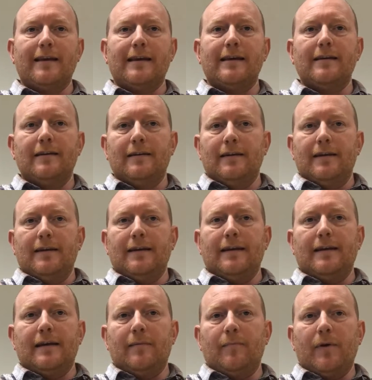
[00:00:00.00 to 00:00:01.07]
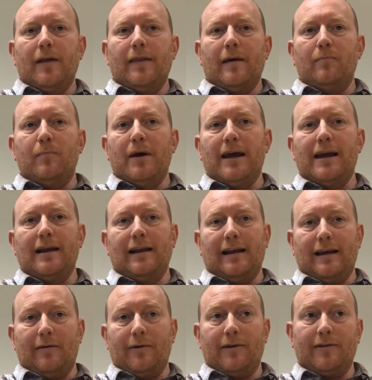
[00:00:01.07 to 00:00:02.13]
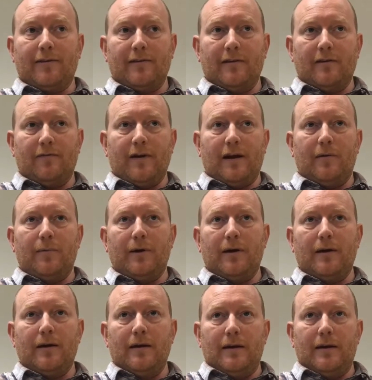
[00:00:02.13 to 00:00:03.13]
and that may allow us to develop